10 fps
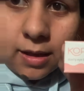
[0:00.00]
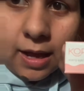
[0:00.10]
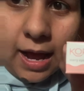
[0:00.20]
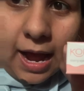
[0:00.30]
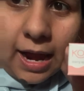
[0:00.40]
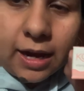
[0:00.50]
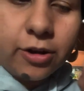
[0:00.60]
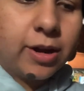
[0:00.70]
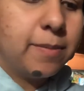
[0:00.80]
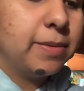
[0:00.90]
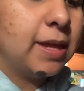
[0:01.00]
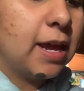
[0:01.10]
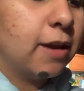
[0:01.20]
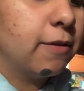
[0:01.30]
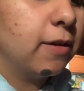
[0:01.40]
eye cream
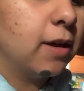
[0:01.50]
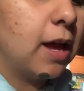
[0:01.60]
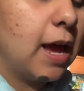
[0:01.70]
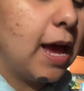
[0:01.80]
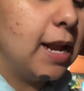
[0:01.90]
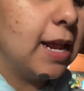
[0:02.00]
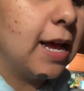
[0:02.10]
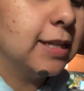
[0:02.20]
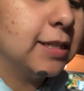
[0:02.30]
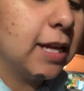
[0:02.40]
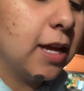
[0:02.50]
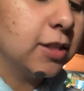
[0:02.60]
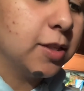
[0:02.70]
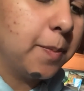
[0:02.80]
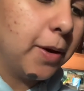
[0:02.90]
thing, and it's
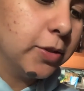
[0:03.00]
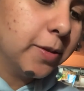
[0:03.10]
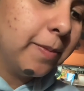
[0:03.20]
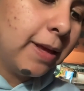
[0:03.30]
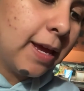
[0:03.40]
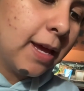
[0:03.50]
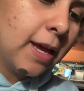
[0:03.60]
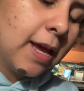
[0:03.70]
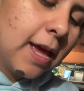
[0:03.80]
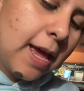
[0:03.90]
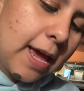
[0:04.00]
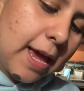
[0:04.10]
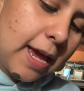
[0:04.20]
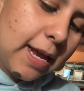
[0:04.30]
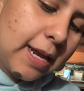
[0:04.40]
supposedly
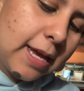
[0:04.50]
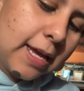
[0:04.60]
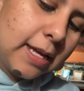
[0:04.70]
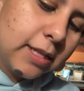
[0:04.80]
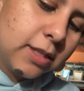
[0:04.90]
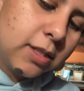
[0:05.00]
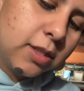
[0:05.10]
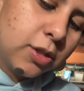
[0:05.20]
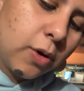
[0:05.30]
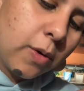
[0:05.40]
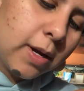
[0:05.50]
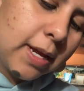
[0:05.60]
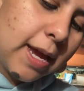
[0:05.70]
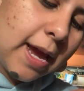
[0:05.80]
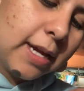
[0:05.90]
it is
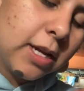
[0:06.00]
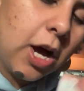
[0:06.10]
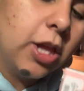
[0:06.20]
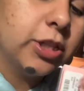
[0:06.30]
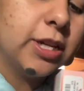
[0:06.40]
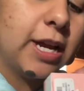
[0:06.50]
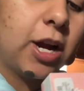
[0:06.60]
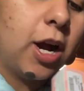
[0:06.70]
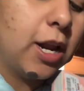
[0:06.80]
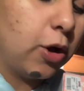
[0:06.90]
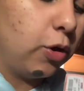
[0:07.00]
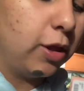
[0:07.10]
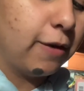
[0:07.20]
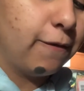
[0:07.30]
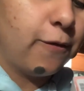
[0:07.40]
$28, and I got it
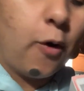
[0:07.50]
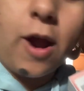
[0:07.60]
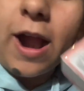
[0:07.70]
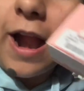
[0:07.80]
only for